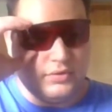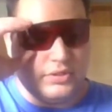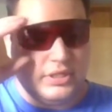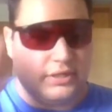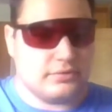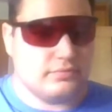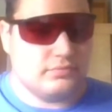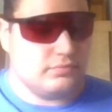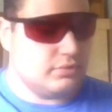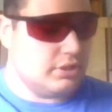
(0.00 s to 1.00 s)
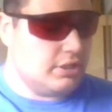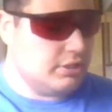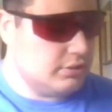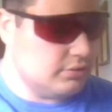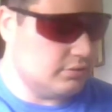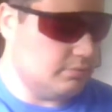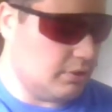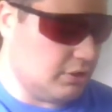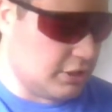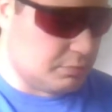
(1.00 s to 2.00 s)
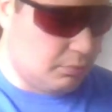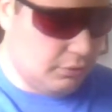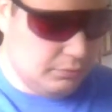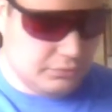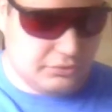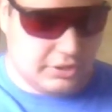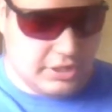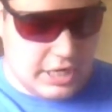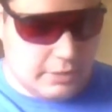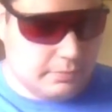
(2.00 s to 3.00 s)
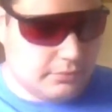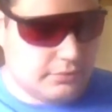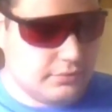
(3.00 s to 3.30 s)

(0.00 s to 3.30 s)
Yeah. And my last point was that Apple